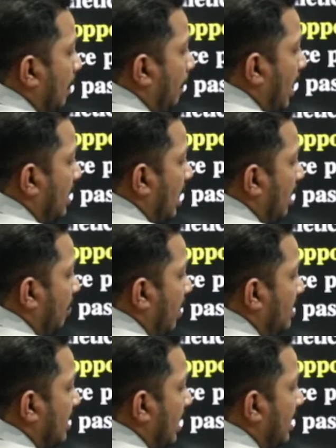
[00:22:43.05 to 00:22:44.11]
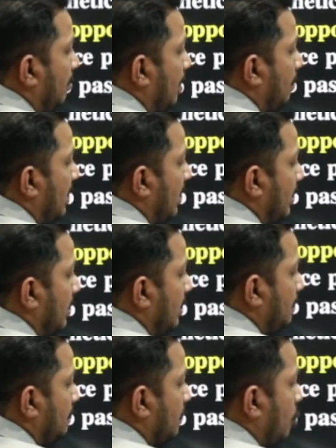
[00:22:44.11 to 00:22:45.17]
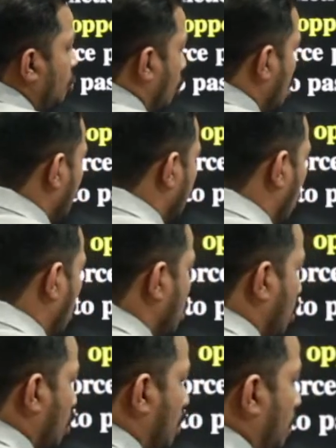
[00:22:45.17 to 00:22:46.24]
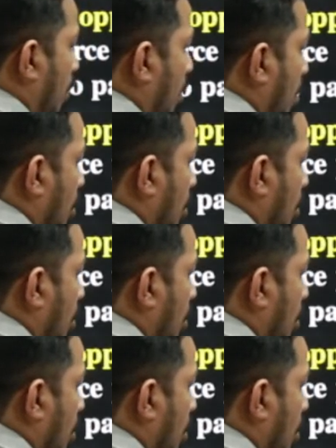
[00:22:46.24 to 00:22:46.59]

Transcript: magnetic field starting from here, north pole to south pole.